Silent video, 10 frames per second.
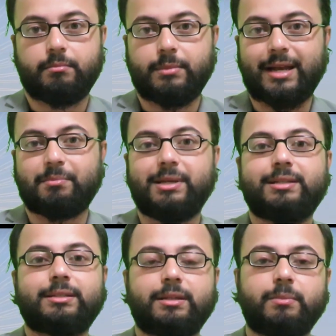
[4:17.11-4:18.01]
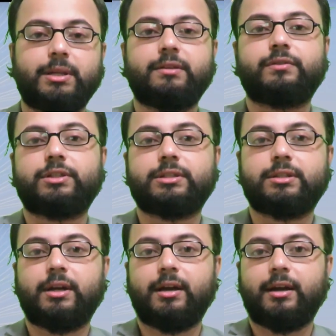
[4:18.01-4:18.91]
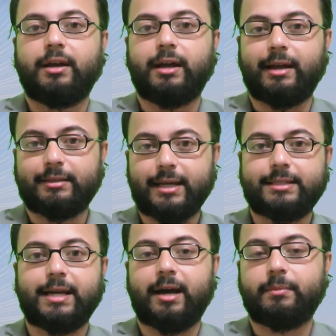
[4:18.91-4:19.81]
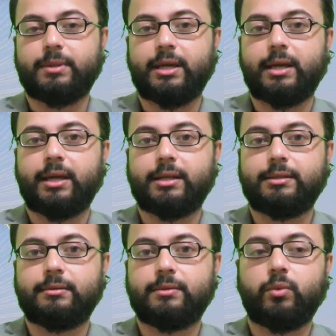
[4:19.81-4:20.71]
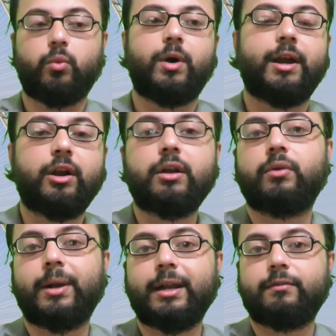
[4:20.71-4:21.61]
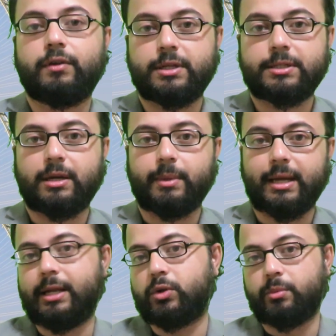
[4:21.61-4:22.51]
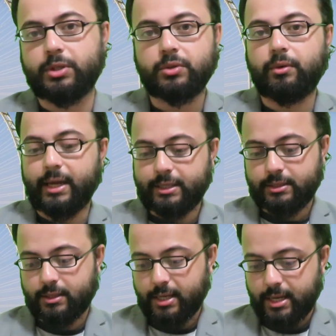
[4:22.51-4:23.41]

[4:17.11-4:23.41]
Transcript: That means the believers at that time, they were not ready for his coming, and it will be too late,